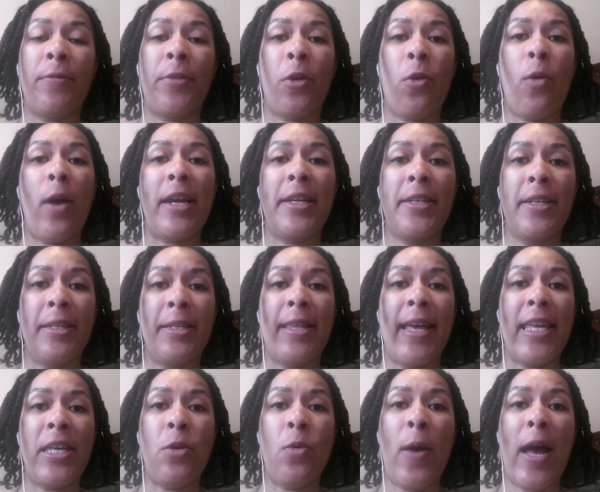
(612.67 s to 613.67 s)
of the questions
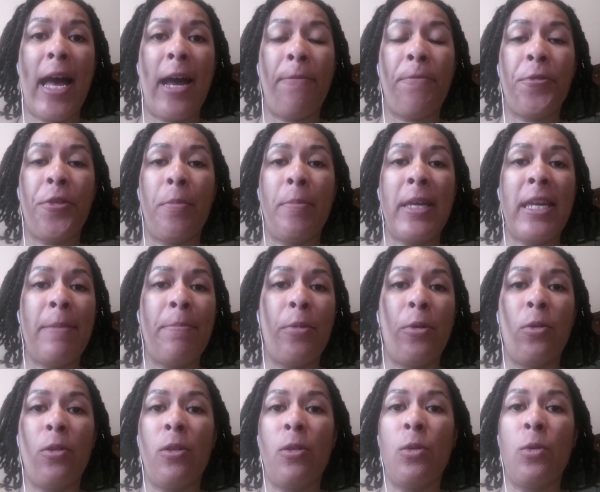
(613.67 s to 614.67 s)
that you have for the
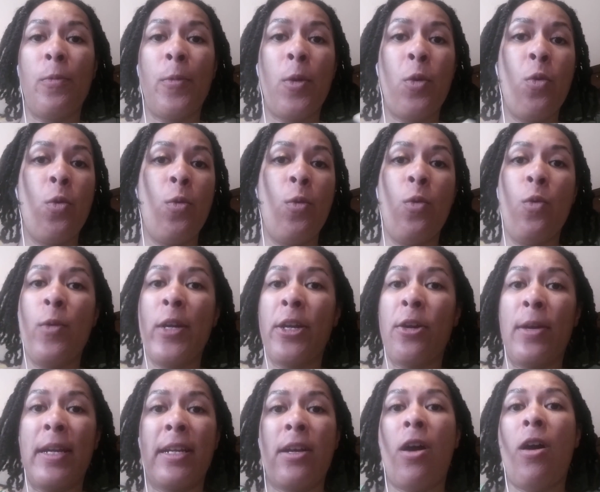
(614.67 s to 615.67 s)
people who
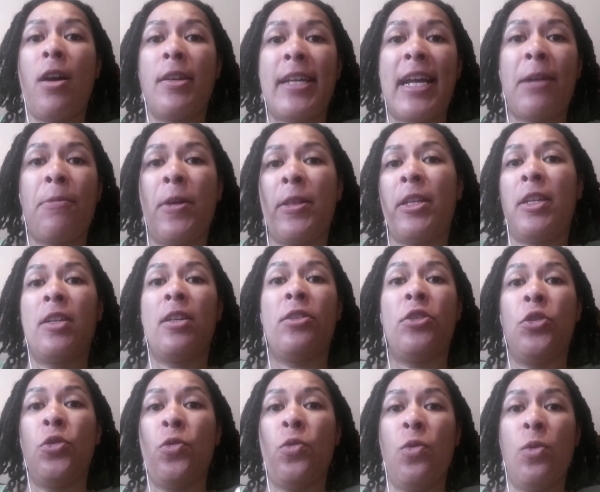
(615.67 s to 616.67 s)
you're in contact with
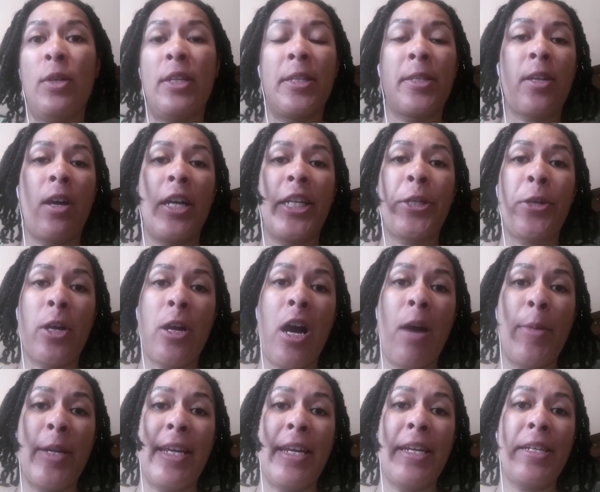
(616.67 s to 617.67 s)
to discuss your
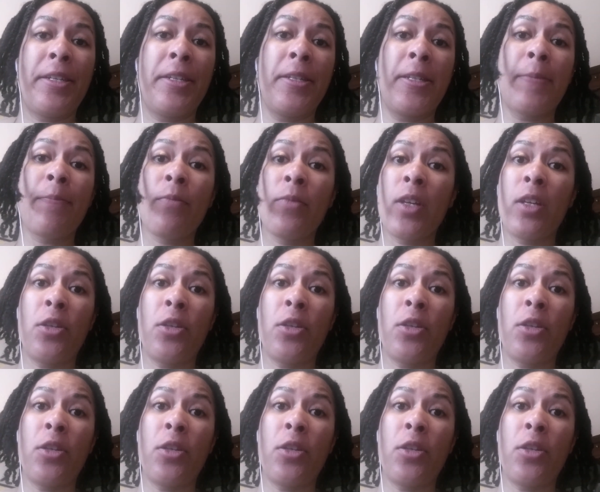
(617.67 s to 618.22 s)
accommodations.